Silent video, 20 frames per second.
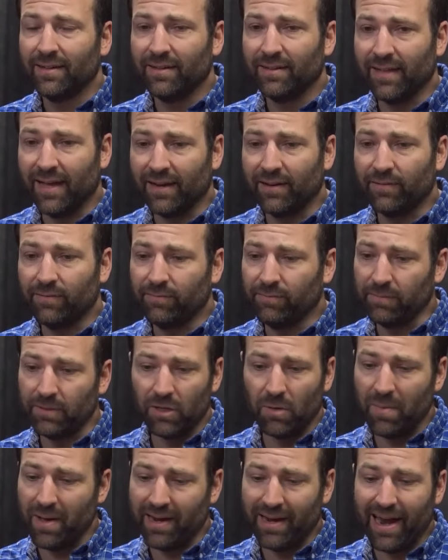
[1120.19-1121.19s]
like
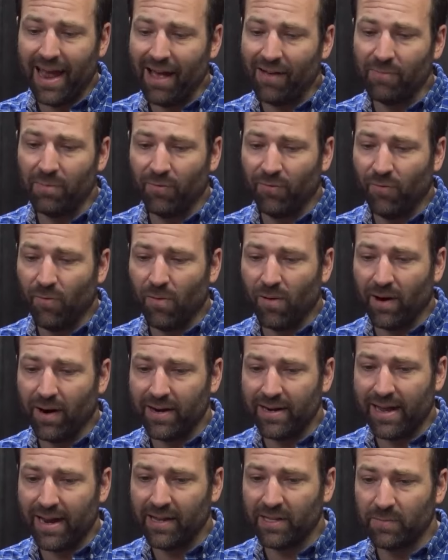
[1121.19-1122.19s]
so many have before,
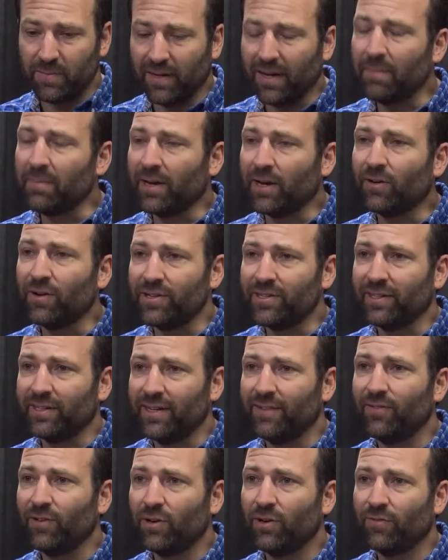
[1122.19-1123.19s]
and yet it's becoming increasingly
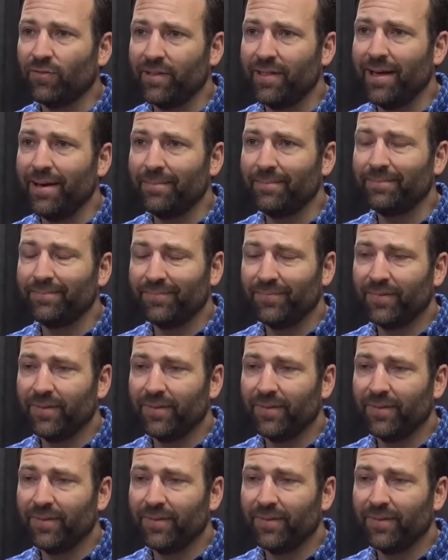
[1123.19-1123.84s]
difficult for them.